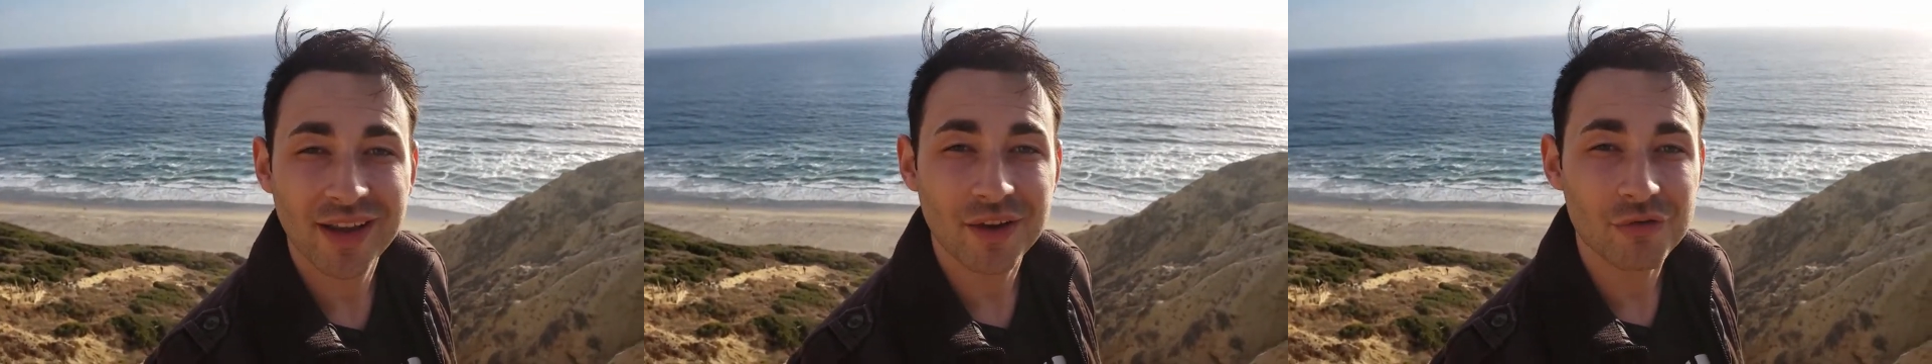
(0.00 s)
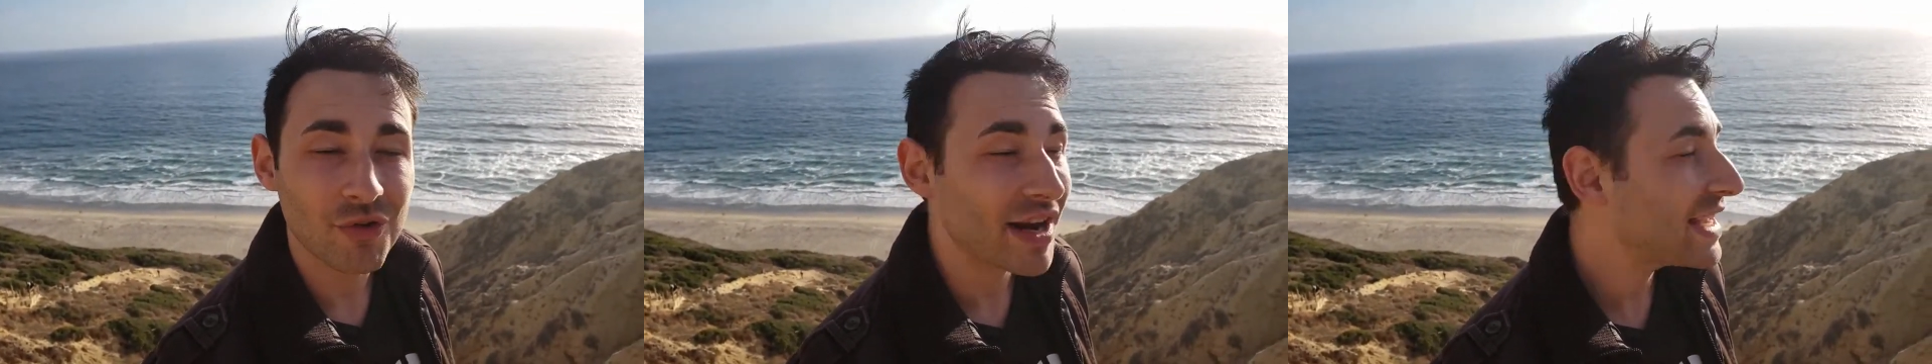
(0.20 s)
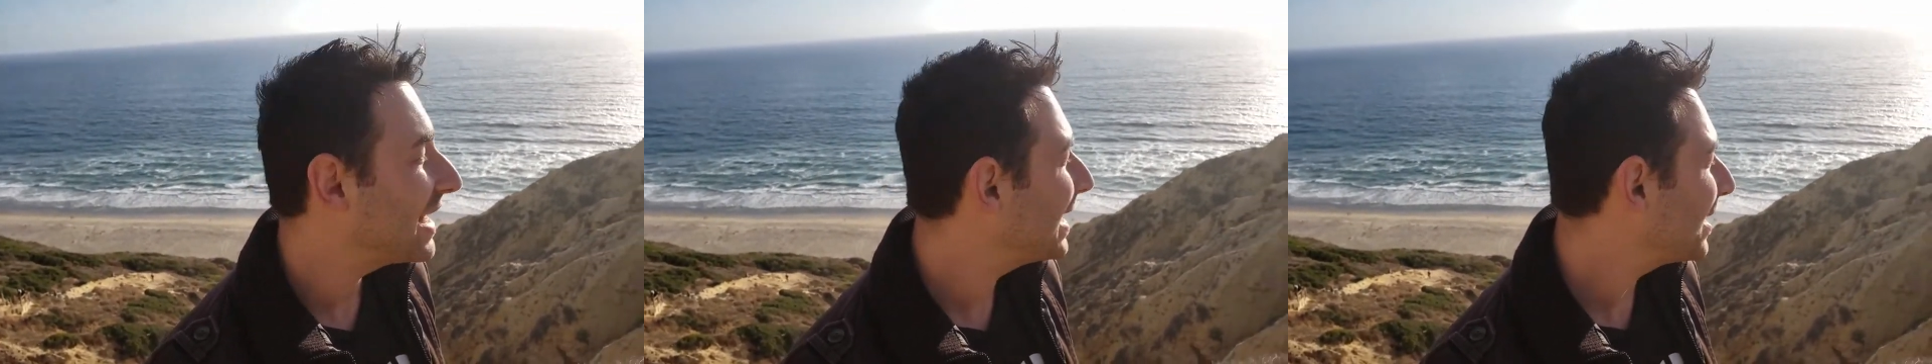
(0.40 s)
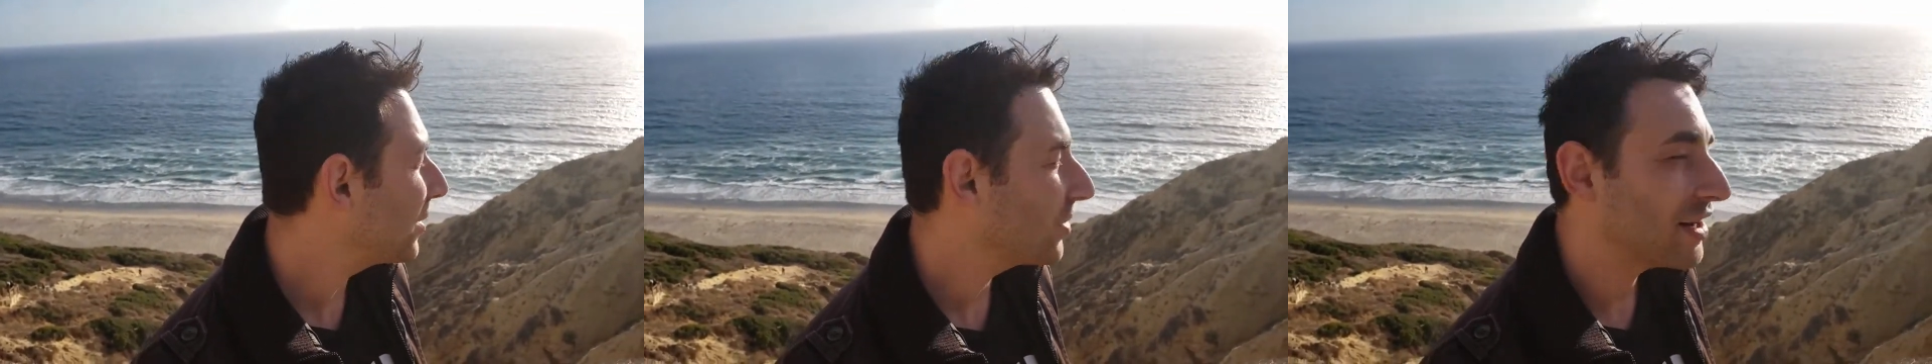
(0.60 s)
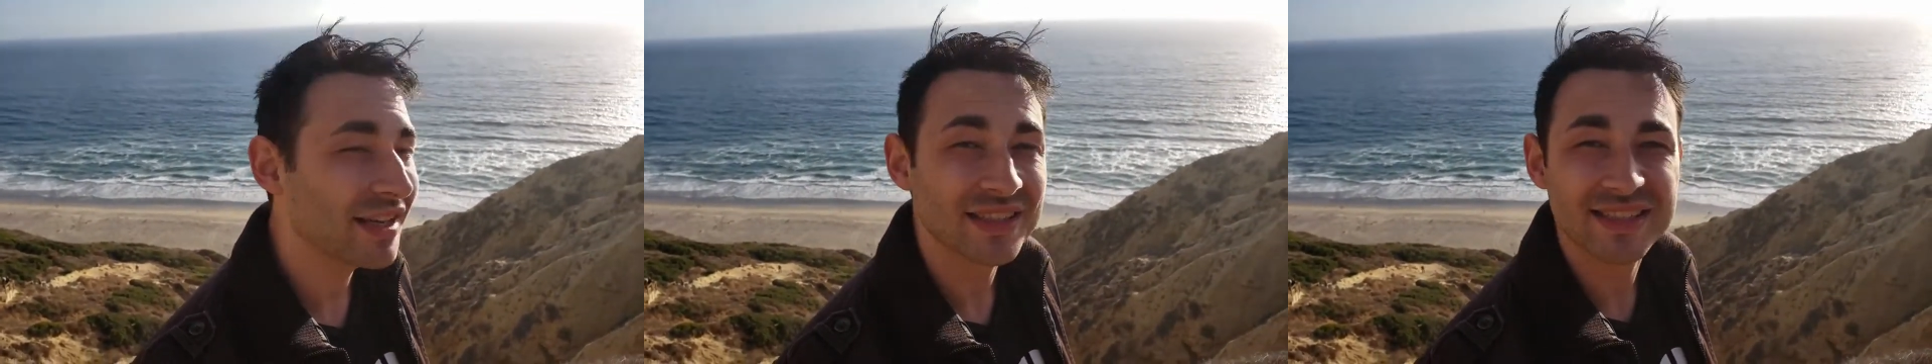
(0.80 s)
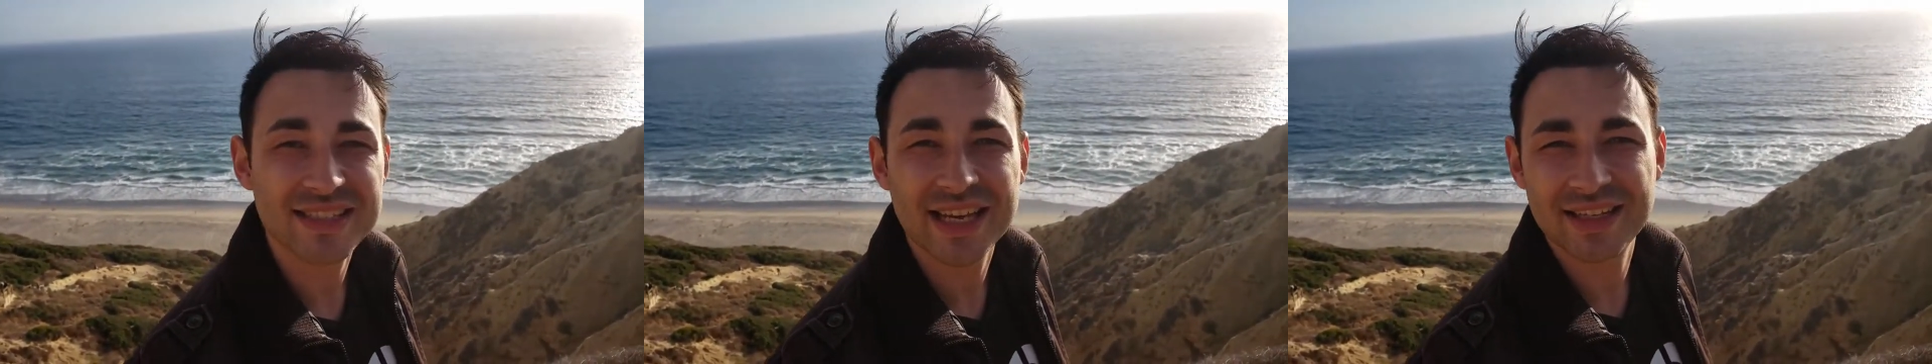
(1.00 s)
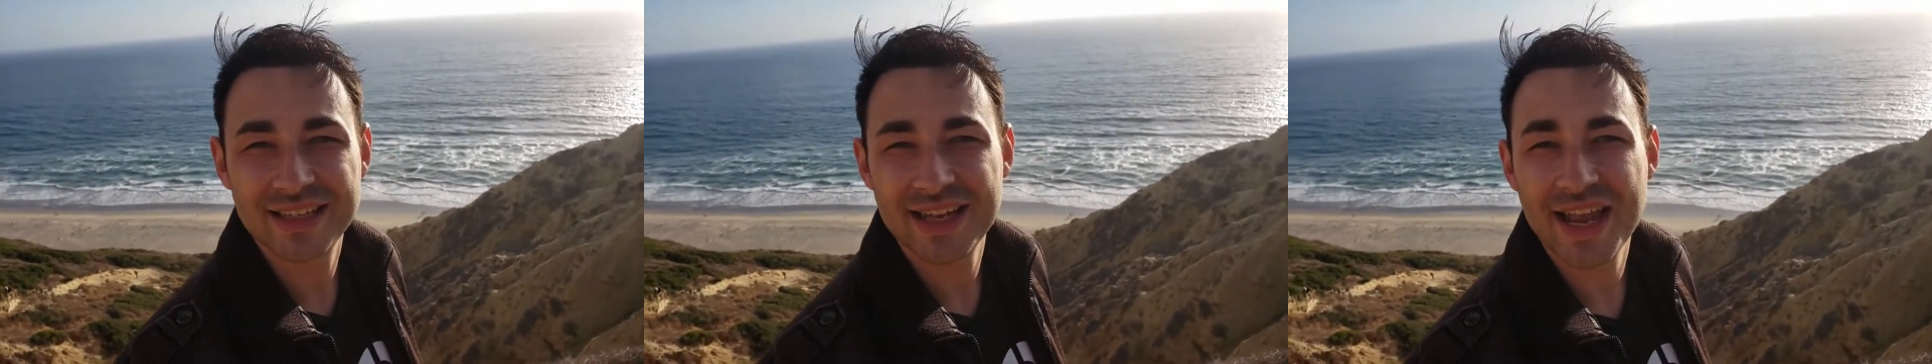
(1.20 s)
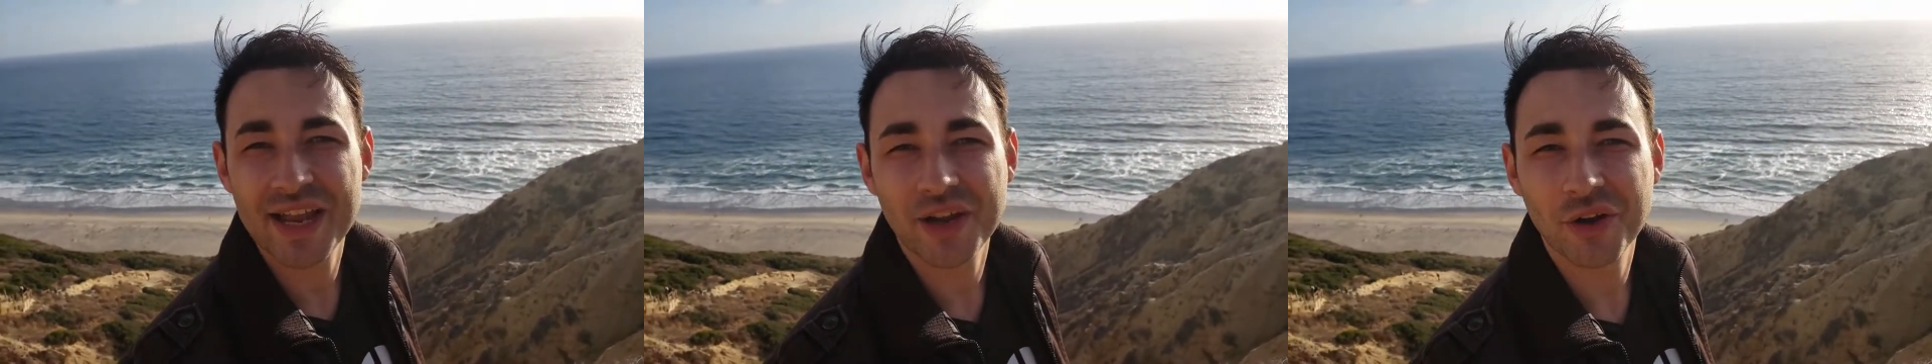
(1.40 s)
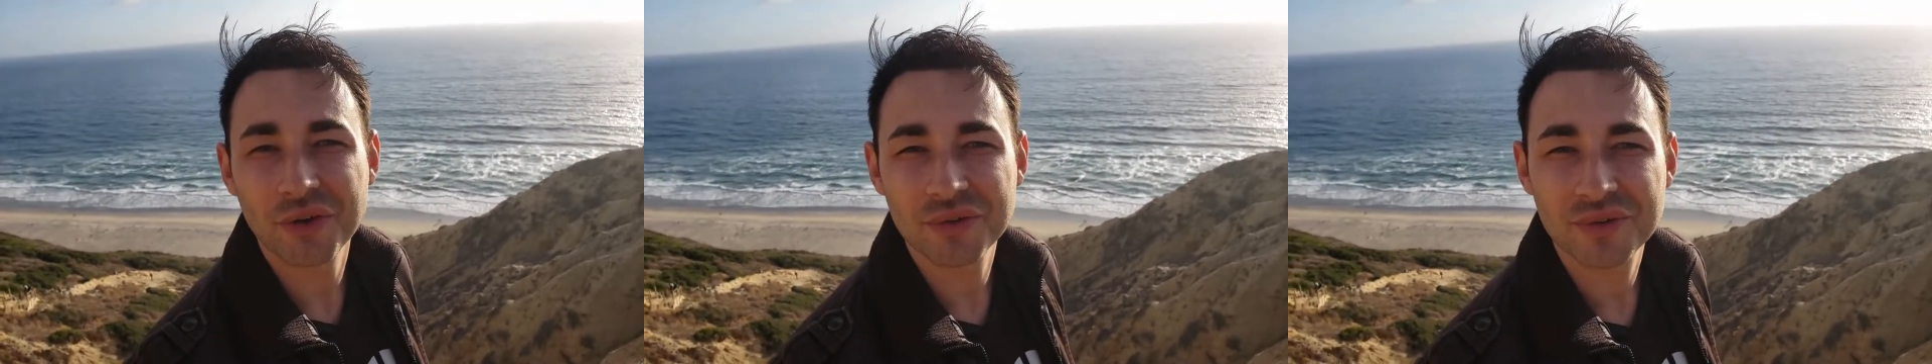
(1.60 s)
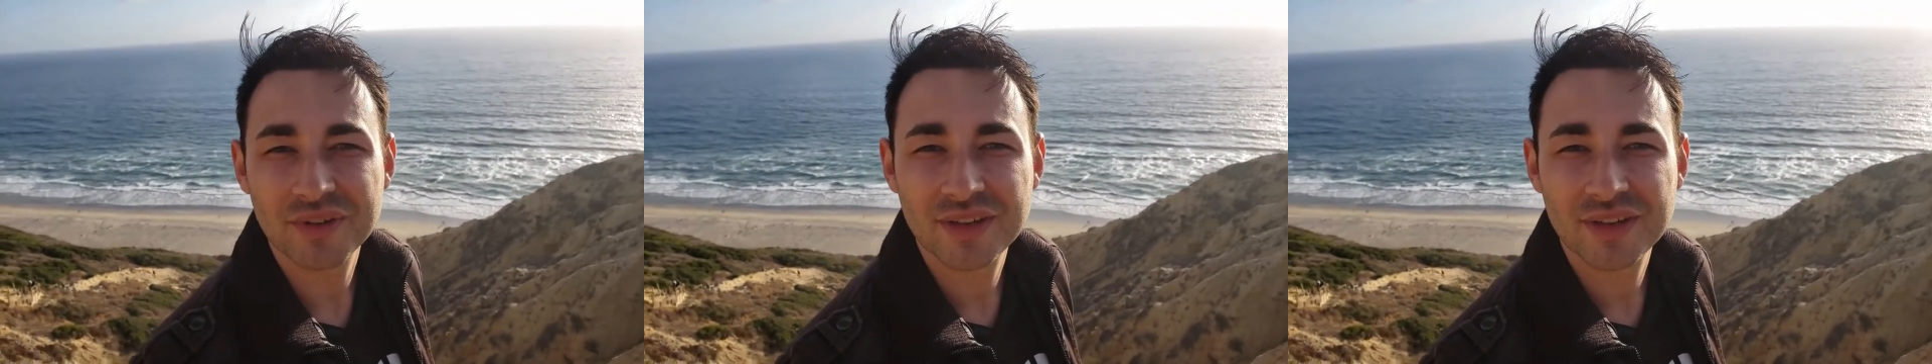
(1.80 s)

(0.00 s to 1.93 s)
right here in San Diego.